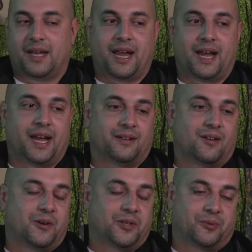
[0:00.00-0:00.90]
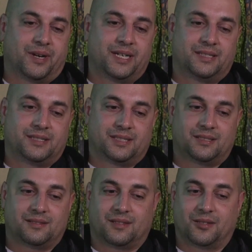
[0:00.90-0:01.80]
and all the
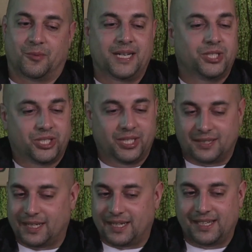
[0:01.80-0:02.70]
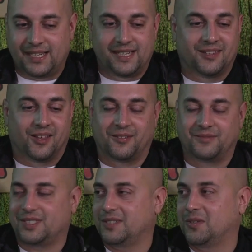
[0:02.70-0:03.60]
race shit that he
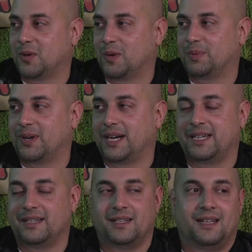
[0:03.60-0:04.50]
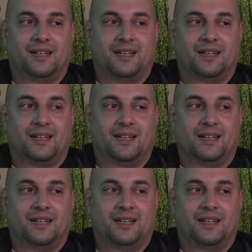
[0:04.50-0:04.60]
loves to incorporate,